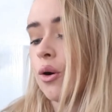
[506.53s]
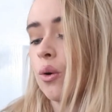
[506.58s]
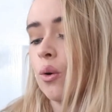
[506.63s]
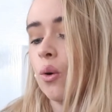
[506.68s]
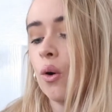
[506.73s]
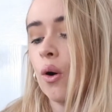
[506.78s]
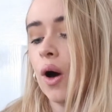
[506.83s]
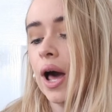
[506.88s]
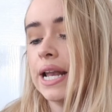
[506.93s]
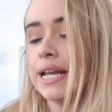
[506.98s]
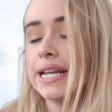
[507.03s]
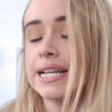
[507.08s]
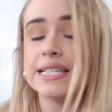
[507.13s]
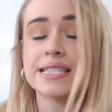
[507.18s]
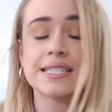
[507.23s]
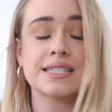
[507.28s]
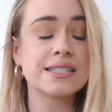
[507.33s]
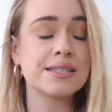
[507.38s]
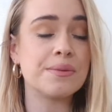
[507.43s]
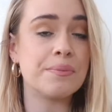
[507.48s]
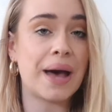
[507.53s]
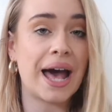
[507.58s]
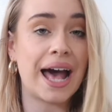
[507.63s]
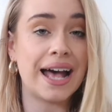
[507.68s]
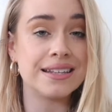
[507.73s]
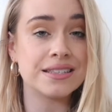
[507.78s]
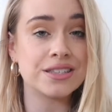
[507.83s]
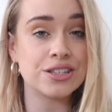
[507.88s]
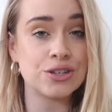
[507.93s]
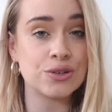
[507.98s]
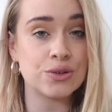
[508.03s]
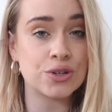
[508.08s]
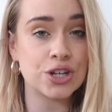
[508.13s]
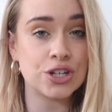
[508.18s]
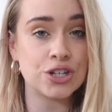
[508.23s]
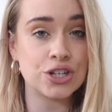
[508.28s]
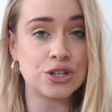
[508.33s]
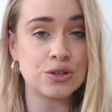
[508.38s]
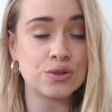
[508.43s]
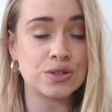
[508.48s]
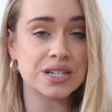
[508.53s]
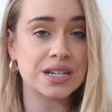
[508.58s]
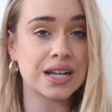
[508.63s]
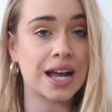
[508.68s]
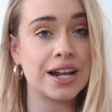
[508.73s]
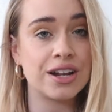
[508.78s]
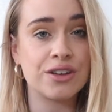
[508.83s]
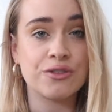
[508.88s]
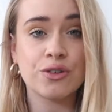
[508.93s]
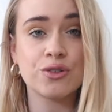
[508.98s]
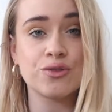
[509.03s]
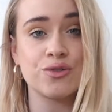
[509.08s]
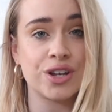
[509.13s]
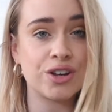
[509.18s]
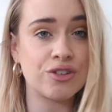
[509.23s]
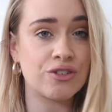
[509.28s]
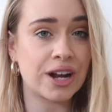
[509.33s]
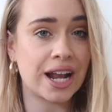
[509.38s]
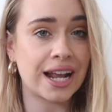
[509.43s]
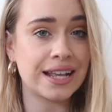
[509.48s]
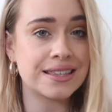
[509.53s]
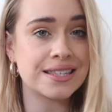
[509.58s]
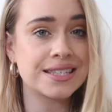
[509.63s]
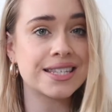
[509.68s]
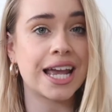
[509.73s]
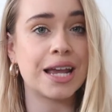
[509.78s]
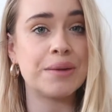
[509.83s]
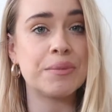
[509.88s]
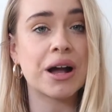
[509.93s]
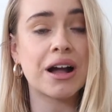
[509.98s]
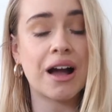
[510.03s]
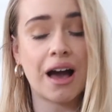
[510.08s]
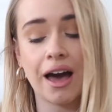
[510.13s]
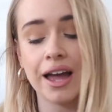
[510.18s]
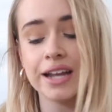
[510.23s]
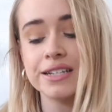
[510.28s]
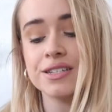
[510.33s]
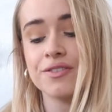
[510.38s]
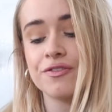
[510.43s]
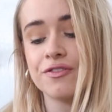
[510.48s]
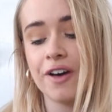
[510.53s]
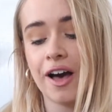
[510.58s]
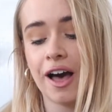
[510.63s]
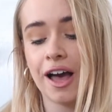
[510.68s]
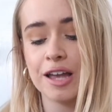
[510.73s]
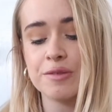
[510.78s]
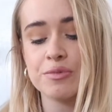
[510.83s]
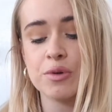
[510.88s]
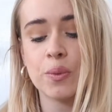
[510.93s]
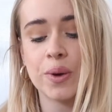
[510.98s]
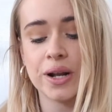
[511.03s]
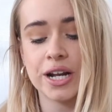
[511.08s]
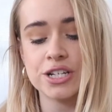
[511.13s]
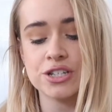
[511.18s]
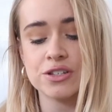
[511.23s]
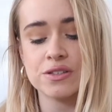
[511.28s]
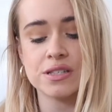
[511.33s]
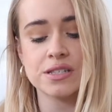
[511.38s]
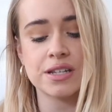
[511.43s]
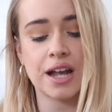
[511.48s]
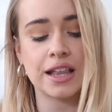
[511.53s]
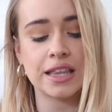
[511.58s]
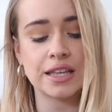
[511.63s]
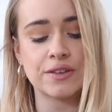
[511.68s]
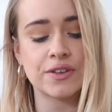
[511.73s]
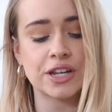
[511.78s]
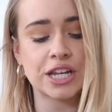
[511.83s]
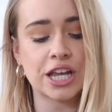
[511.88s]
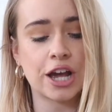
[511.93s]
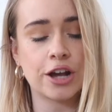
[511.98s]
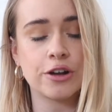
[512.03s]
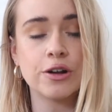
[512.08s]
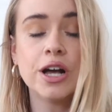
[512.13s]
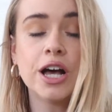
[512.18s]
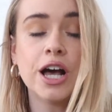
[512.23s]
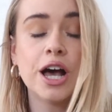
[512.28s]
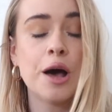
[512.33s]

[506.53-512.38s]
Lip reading: or at least some pairs that you can use to kind of recreate the same kind of vibe when I do the styling video.